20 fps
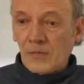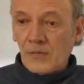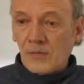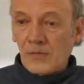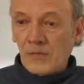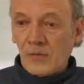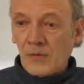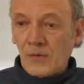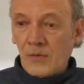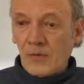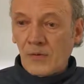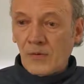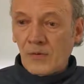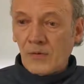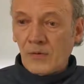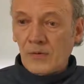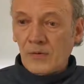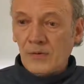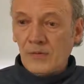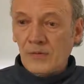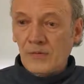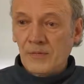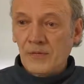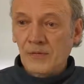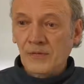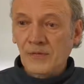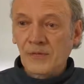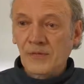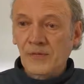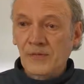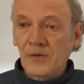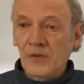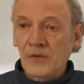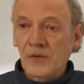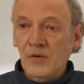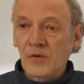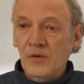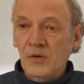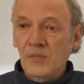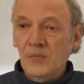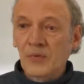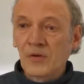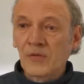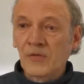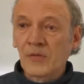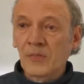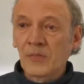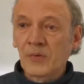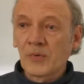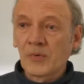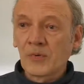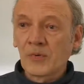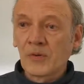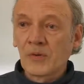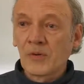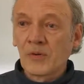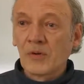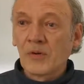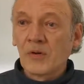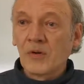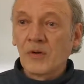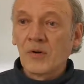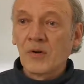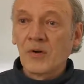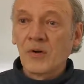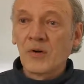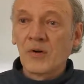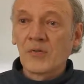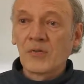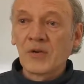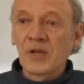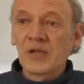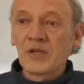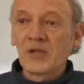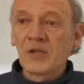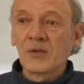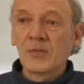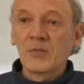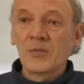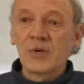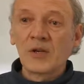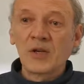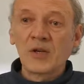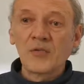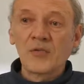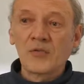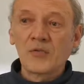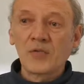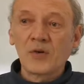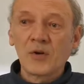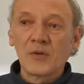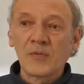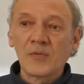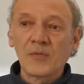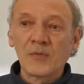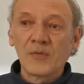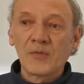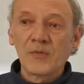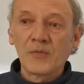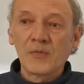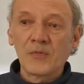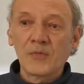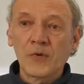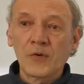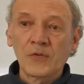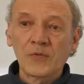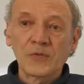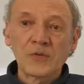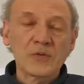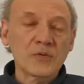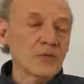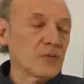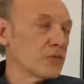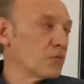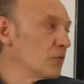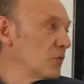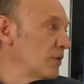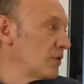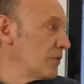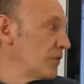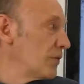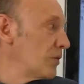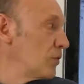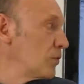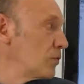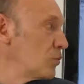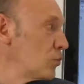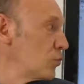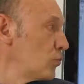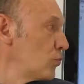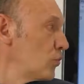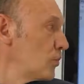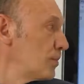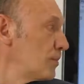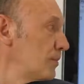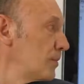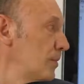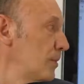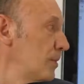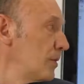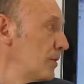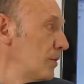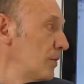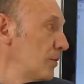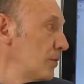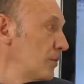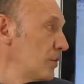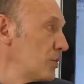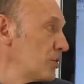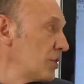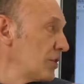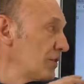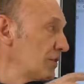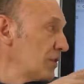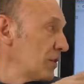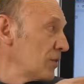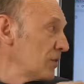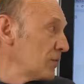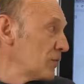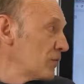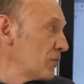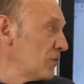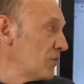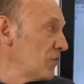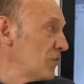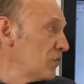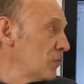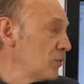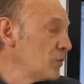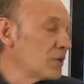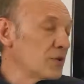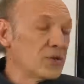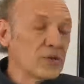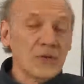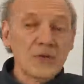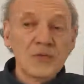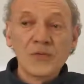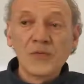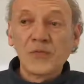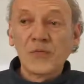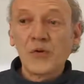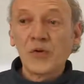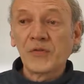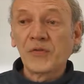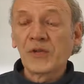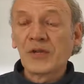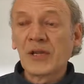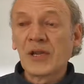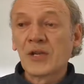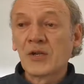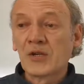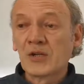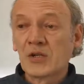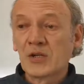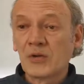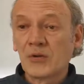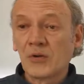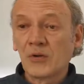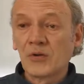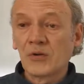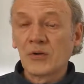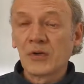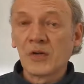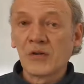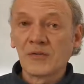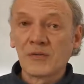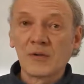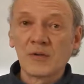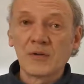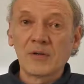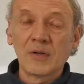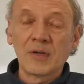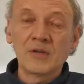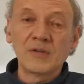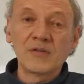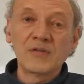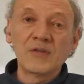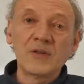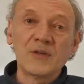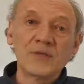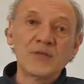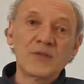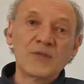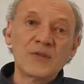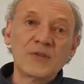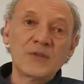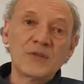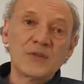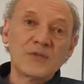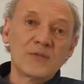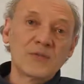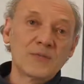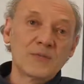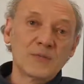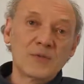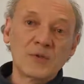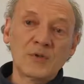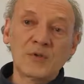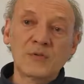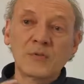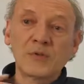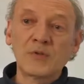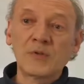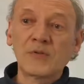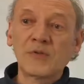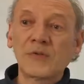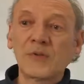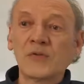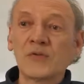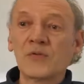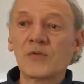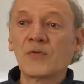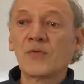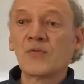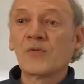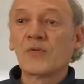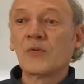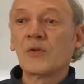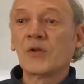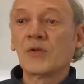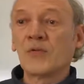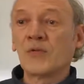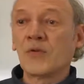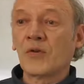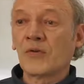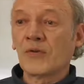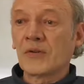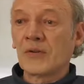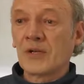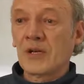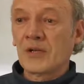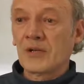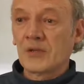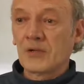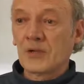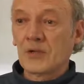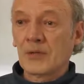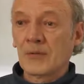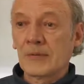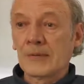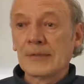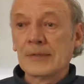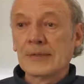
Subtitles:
So this is then our principle of getting away from fossil CO2. We just have to avoid fossil energy altogether, like CFCs, right? We just have to avoid fossil energy.